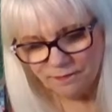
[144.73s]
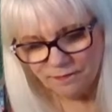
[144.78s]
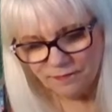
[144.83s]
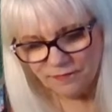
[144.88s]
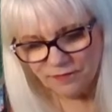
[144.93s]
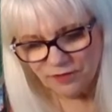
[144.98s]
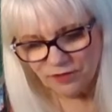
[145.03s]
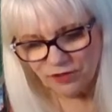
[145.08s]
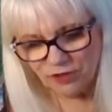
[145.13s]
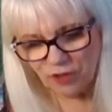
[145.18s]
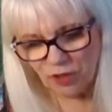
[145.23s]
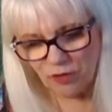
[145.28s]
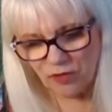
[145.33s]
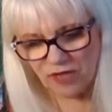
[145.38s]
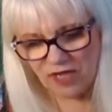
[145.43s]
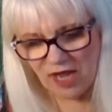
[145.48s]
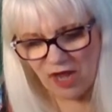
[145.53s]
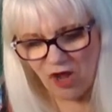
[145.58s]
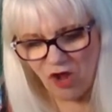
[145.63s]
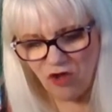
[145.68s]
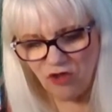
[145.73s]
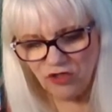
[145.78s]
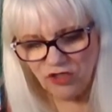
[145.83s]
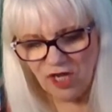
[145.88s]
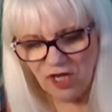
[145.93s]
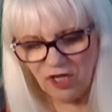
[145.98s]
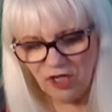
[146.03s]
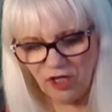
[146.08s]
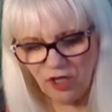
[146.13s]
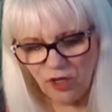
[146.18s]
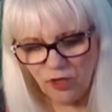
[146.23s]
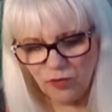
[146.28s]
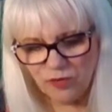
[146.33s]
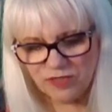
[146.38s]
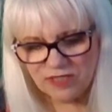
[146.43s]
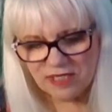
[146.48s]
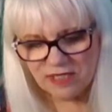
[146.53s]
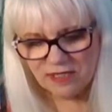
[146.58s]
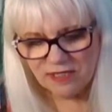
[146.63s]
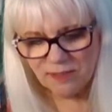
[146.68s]
So get all your
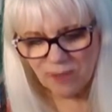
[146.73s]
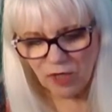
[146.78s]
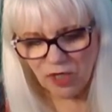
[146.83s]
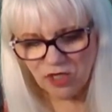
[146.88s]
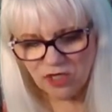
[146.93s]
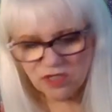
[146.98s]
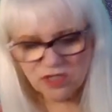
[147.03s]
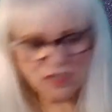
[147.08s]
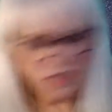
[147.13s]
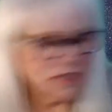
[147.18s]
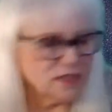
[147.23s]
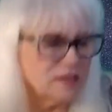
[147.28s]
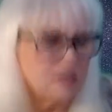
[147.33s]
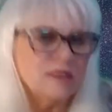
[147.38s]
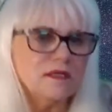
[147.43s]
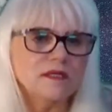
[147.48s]
hellos in the box.